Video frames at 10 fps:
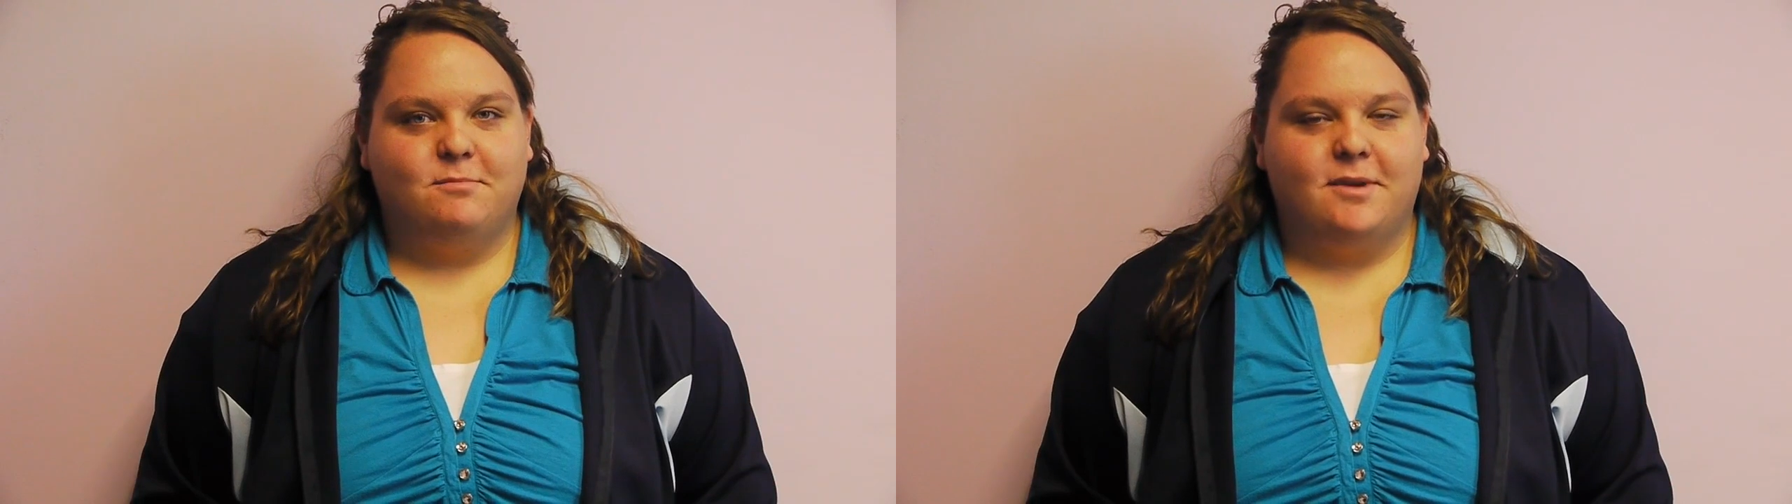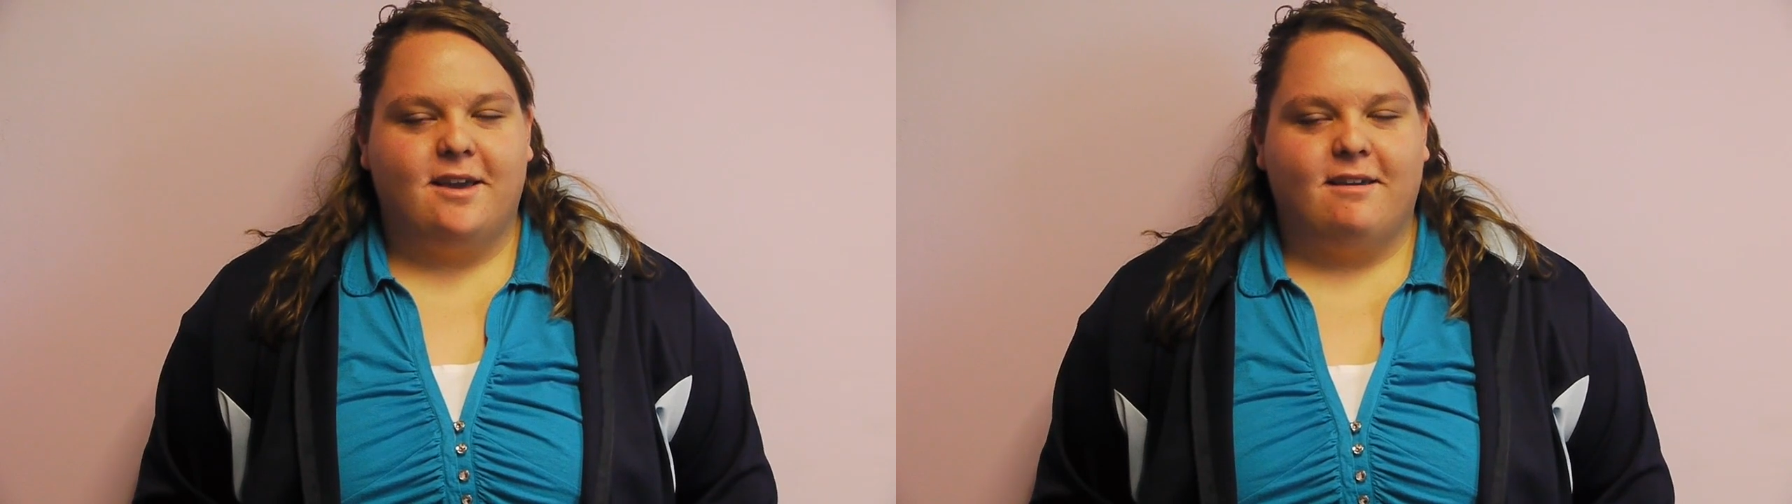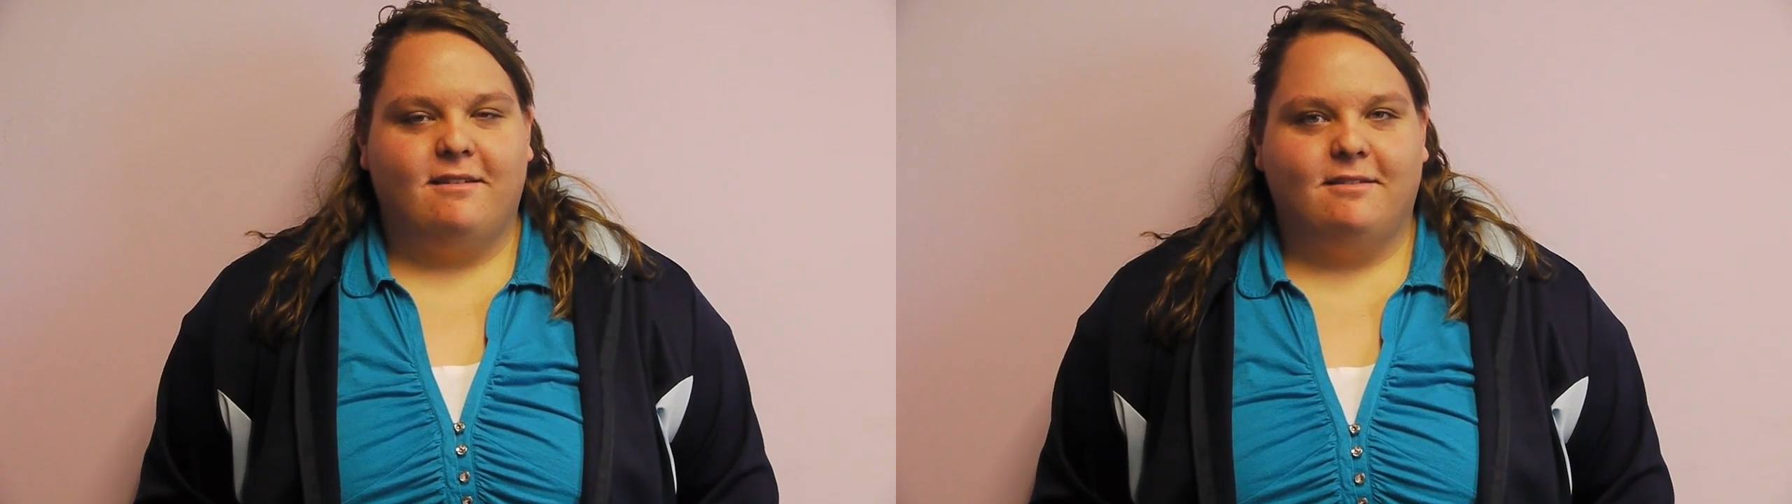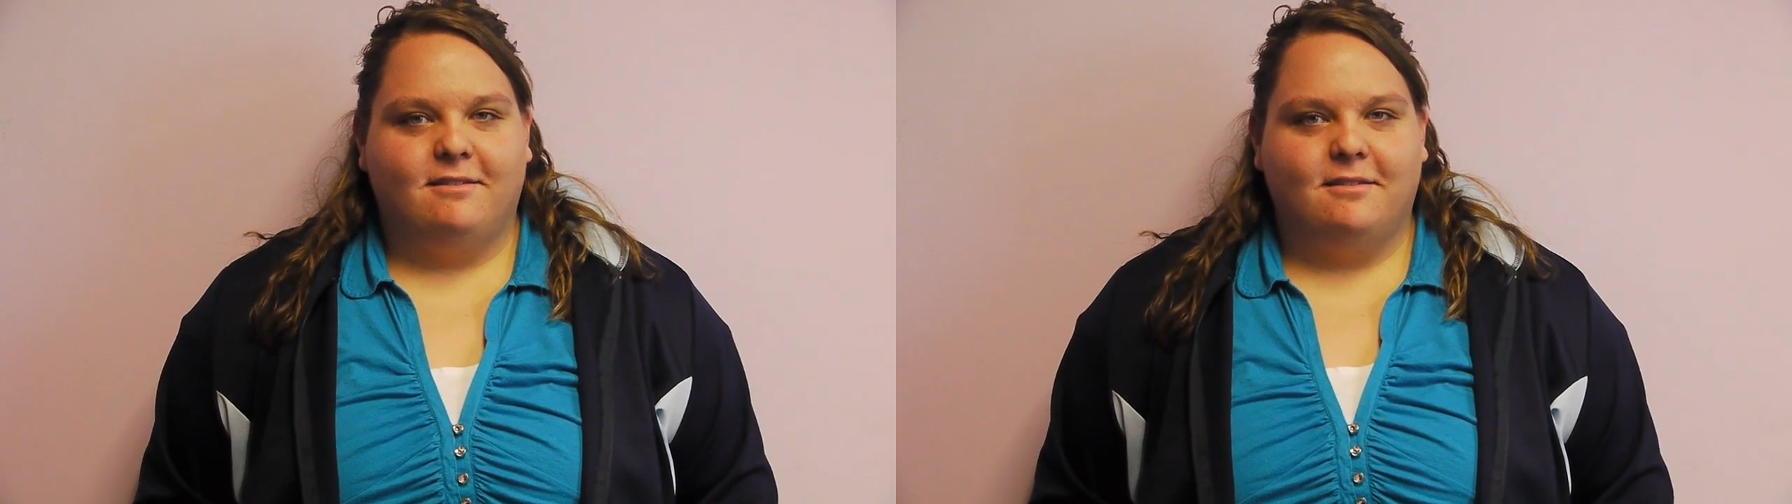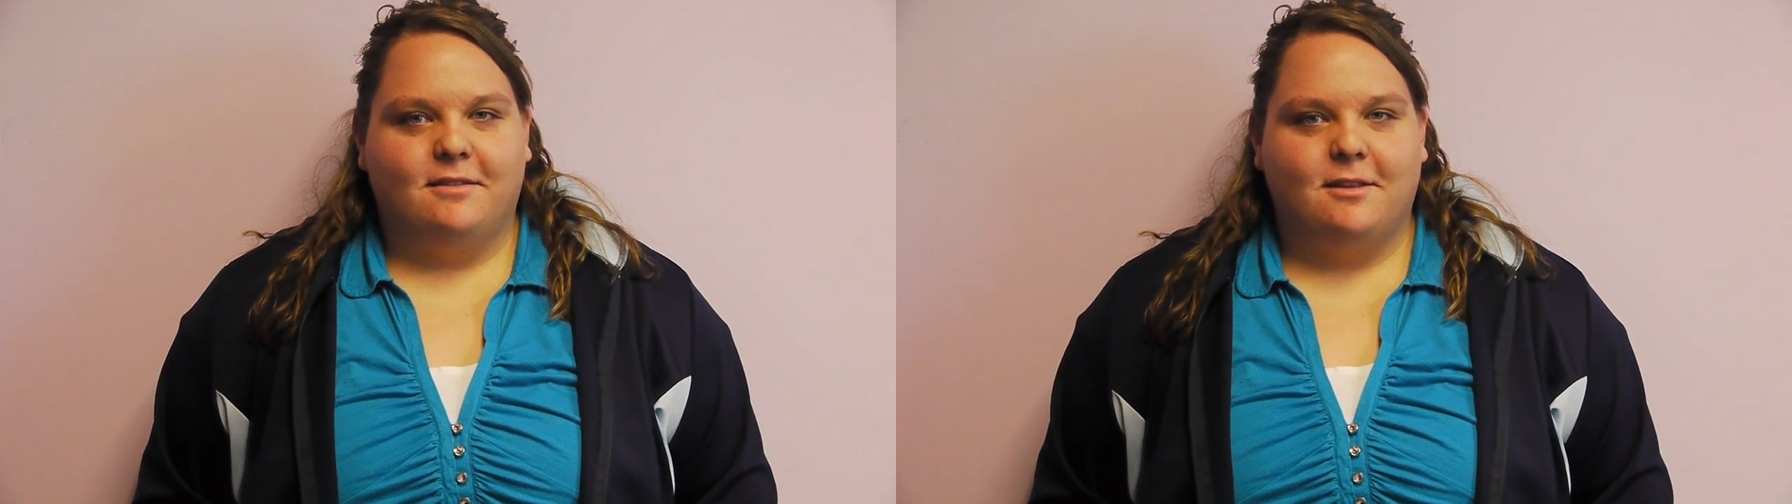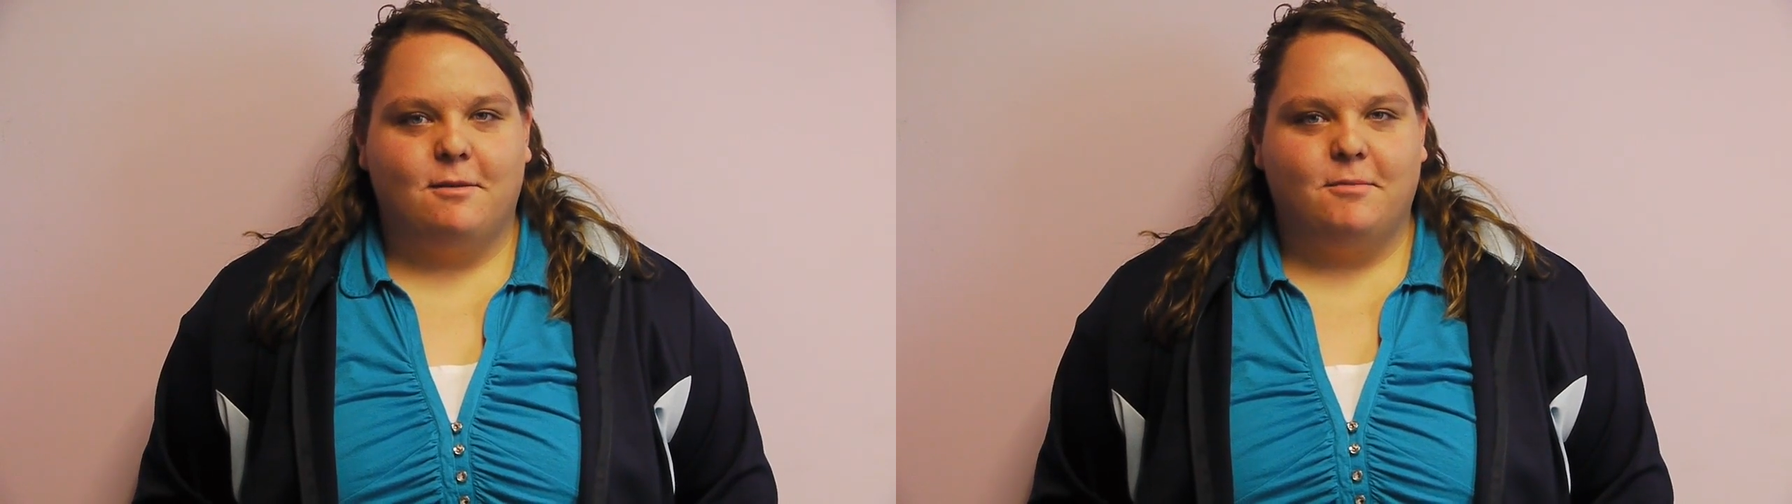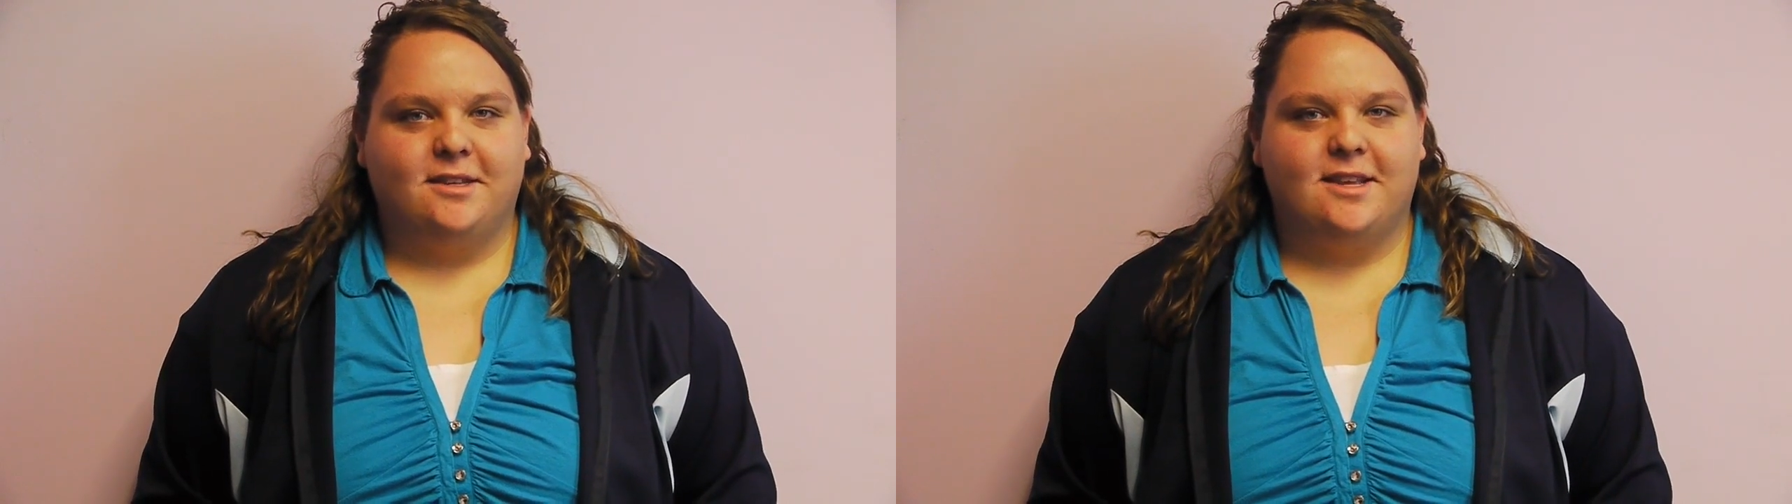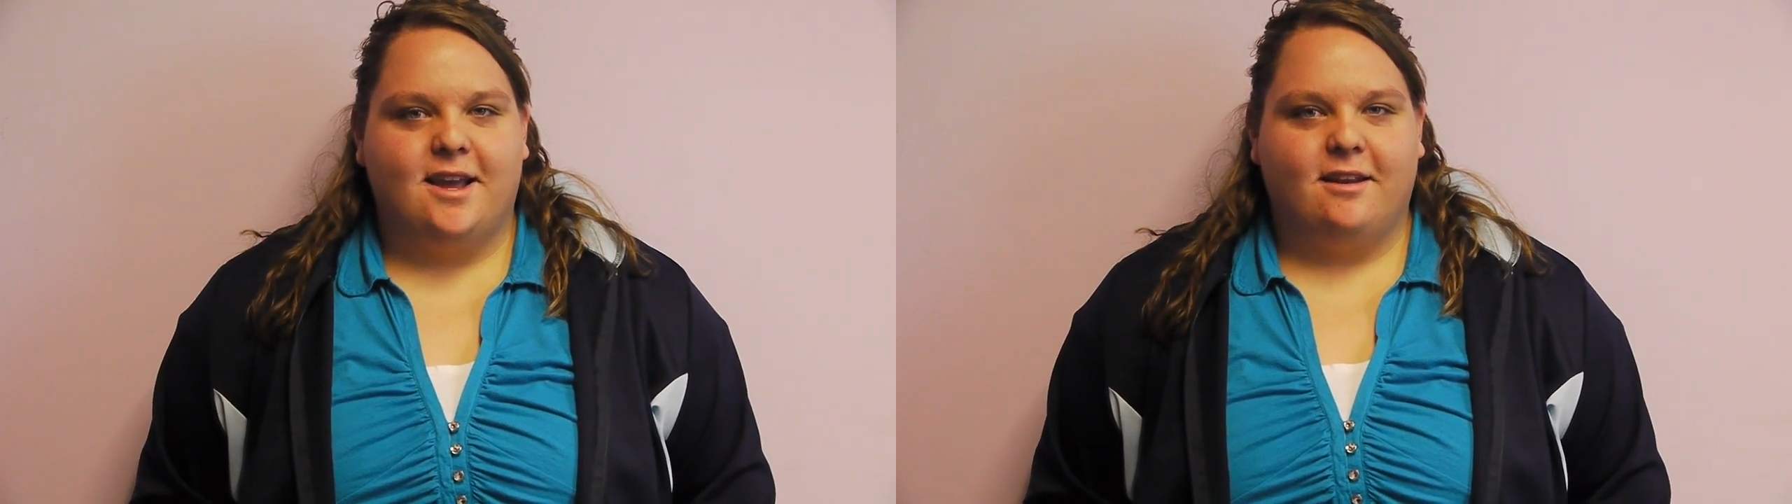but I'm
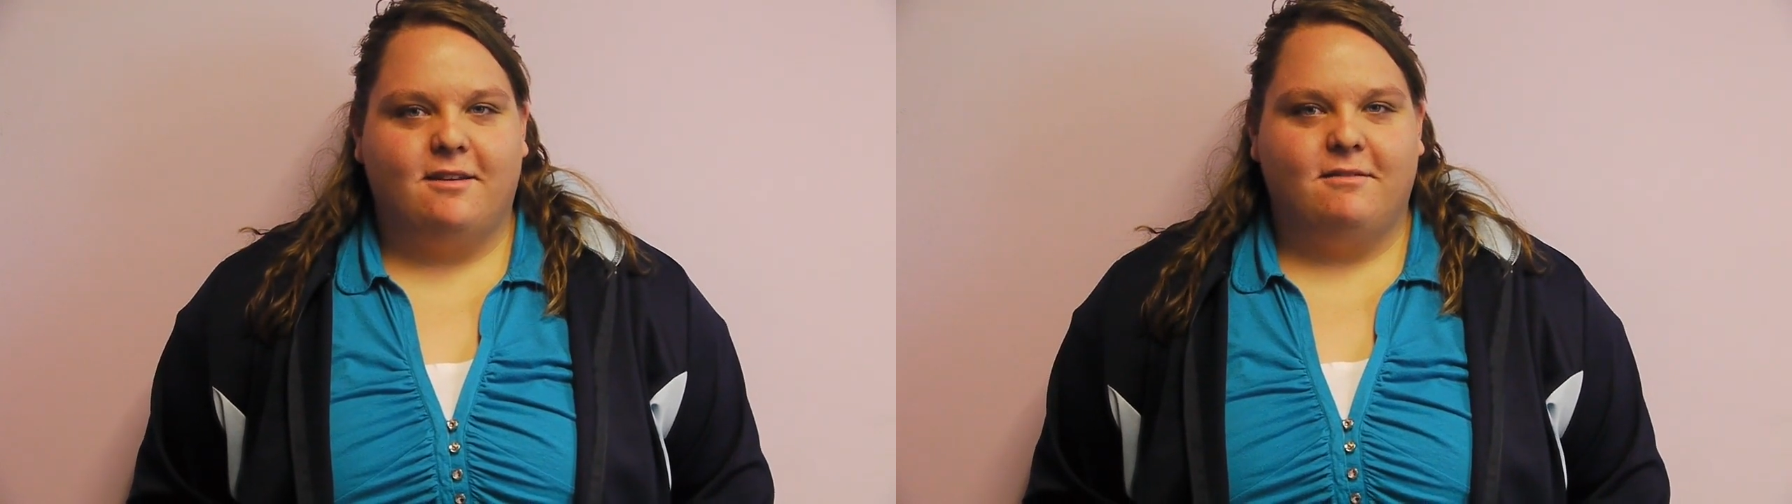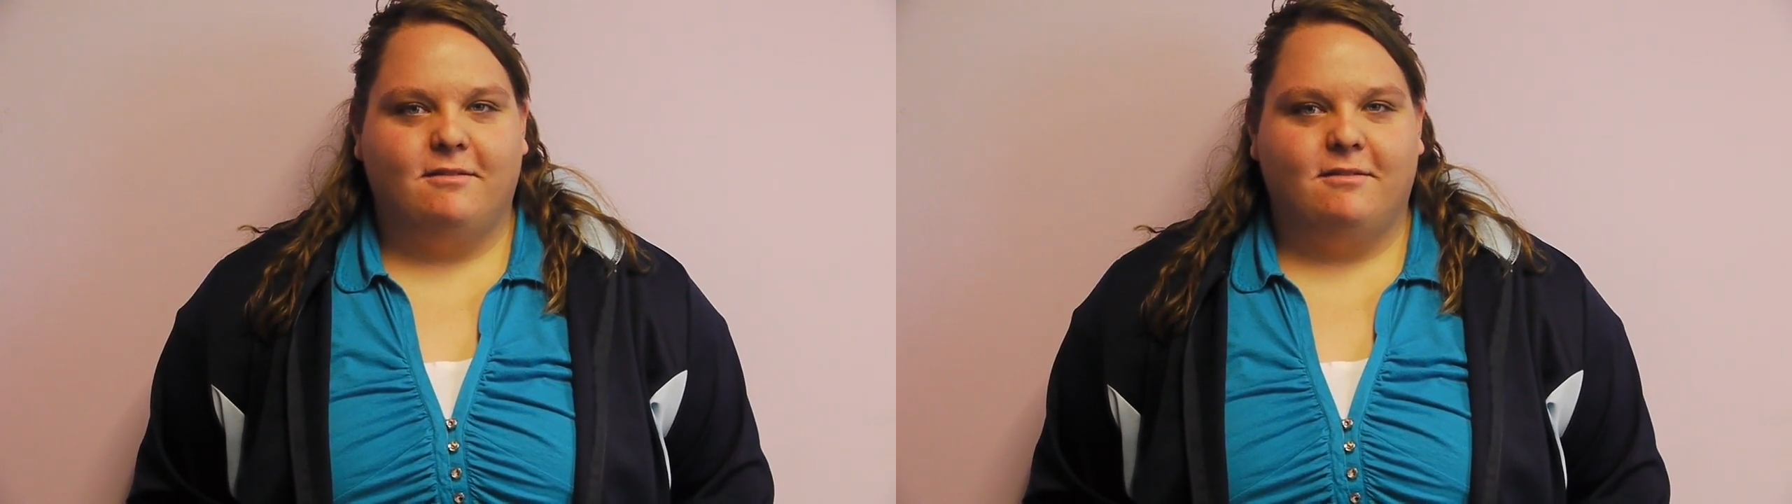excited.